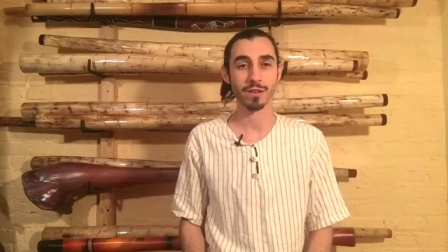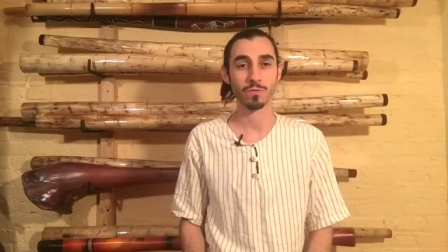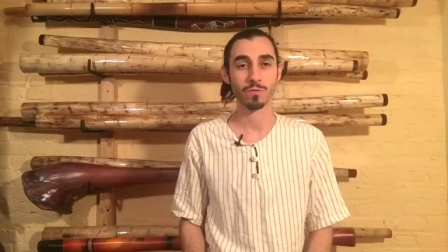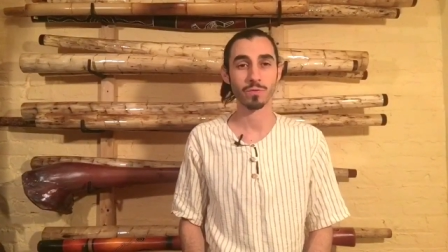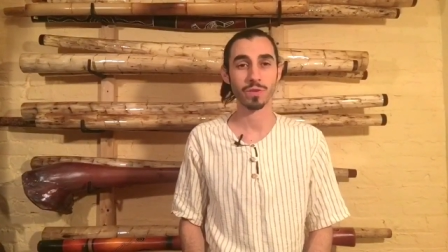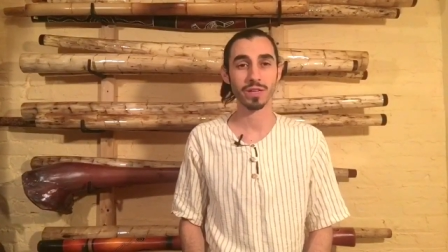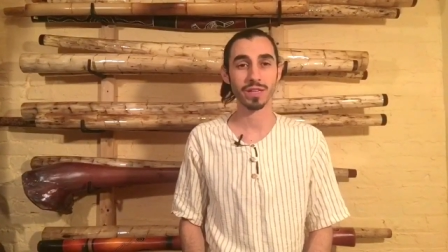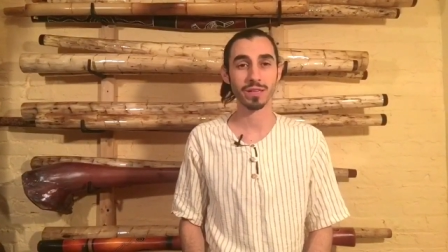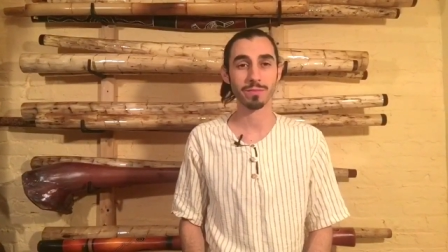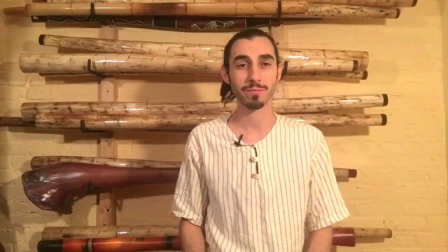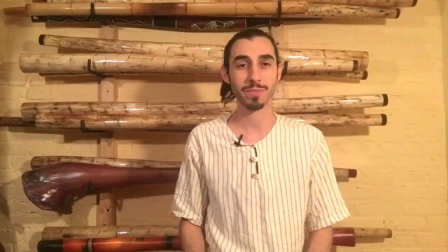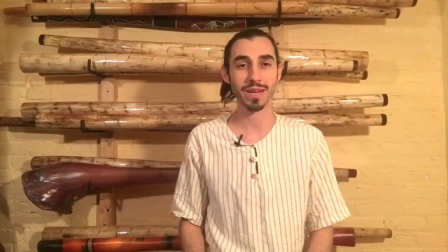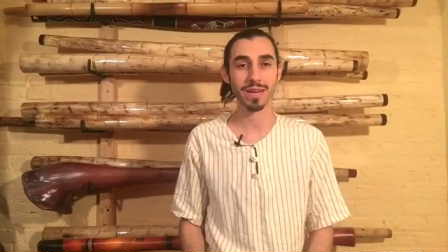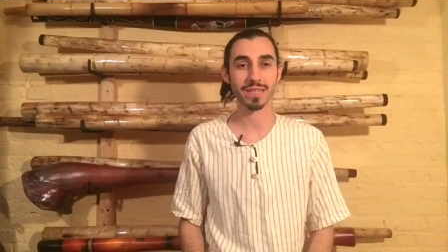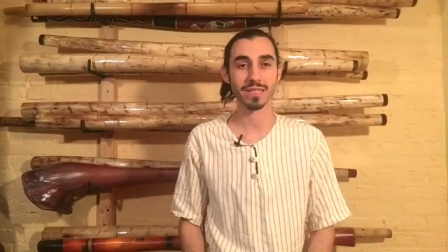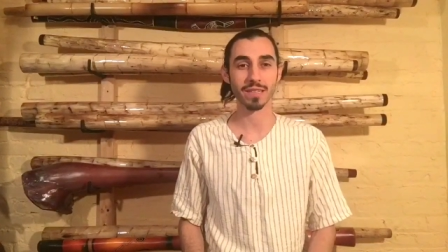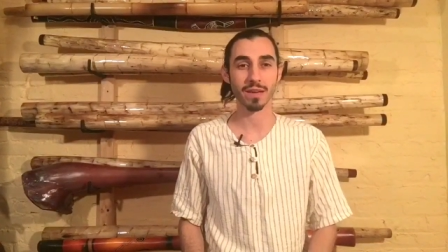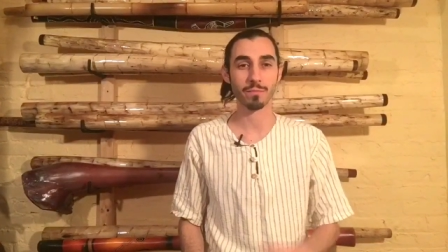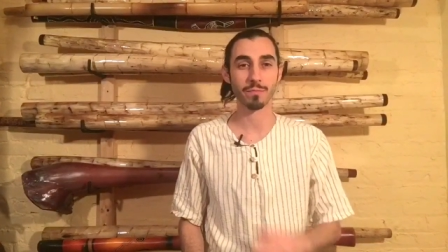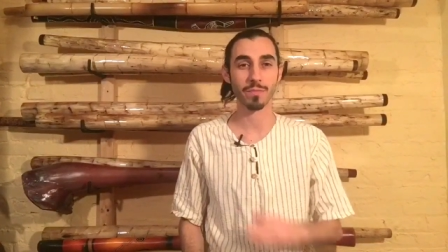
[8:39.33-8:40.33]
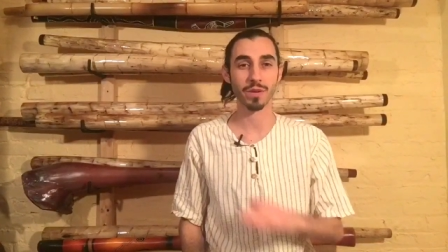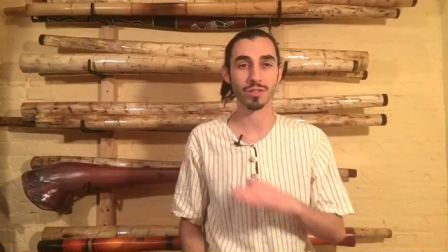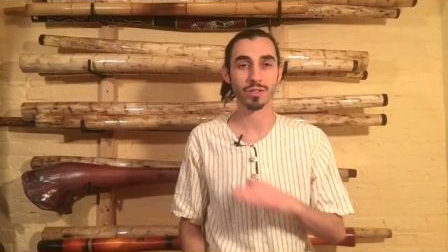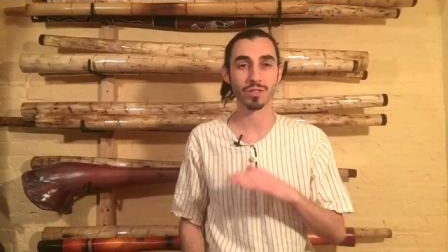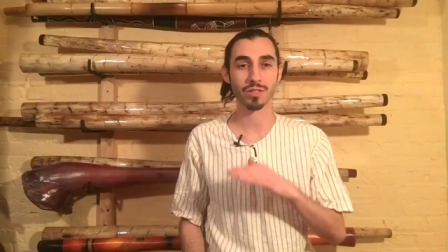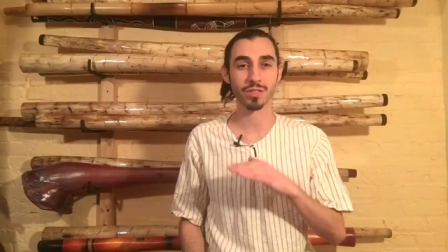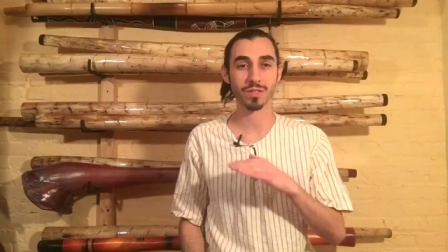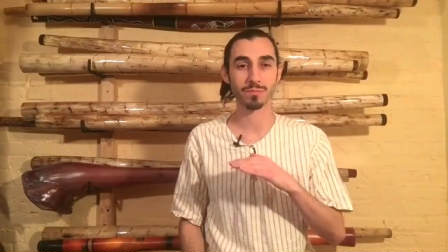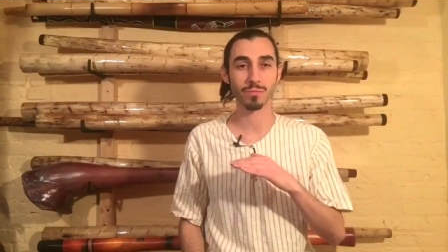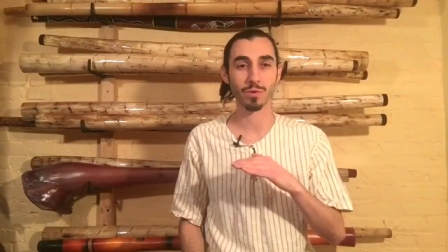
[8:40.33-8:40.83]
really makes a much
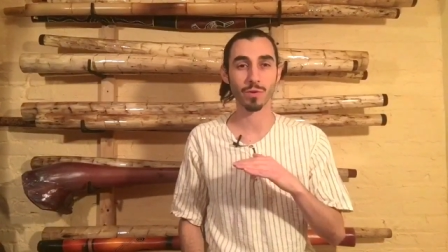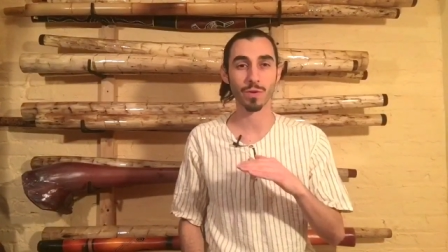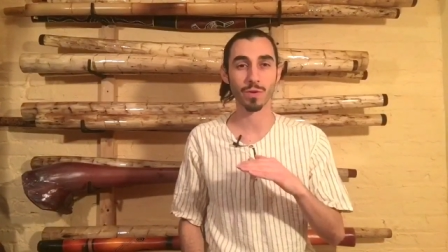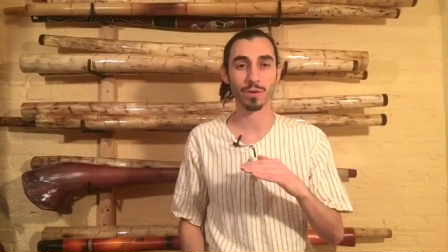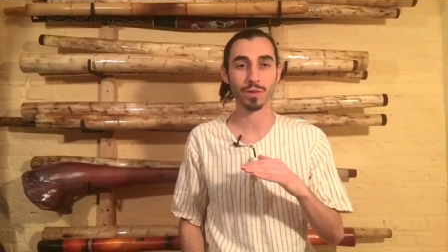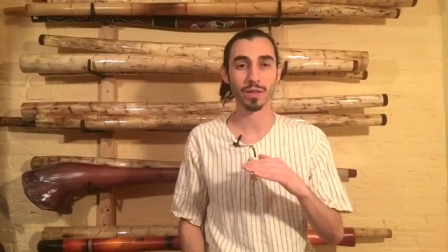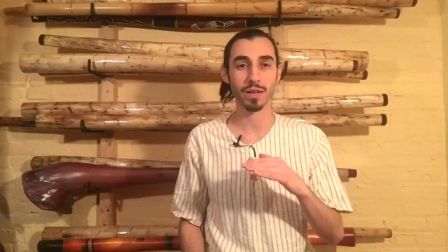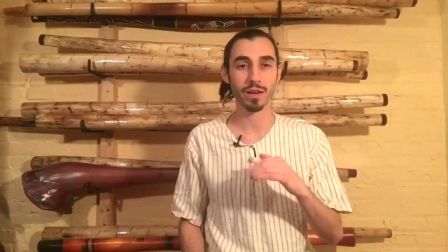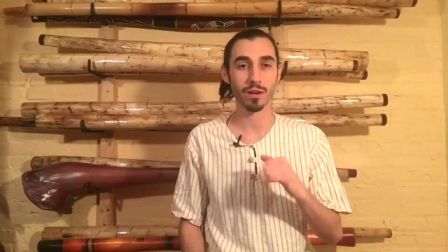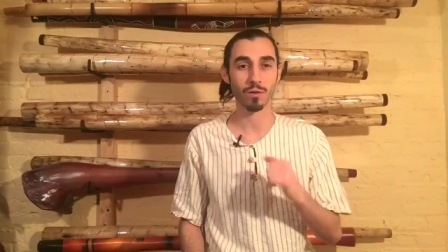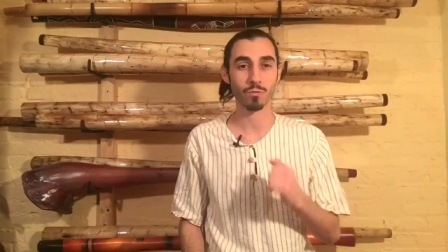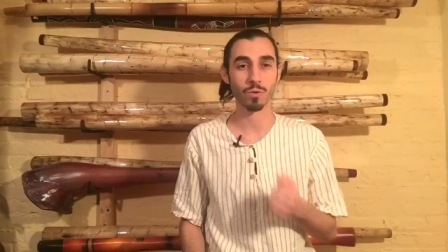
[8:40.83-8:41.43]
smoother layer.